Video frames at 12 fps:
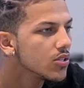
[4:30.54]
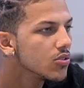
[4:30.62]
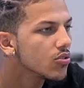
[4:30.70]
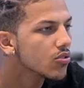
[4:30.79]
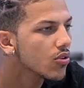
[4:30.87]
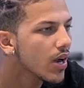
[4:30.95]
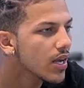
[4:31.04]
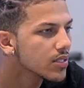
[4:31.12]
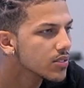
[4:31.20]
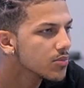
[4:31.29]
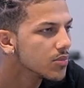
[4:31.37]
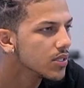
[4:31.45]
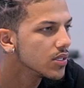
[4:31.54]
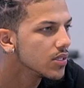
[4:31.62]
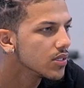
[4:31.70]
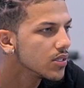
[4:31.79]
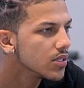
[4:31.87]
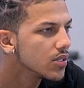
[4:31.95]
you cried to me
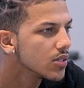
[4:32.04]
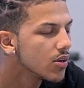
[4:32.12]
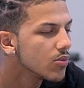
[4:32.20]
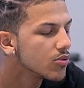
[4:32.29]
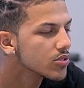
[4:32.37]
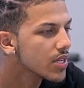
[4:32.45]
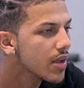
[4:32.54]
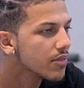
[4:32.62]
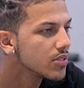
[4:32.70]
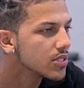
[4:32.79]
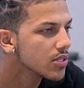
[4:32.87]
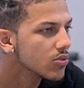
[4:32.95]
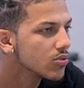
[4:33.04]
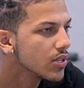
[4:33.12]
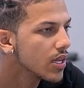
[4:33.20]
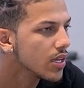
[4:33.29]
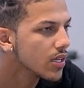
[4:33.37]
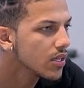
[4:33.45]
almost every single
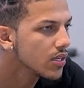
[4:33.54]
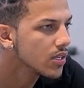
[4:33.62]
day,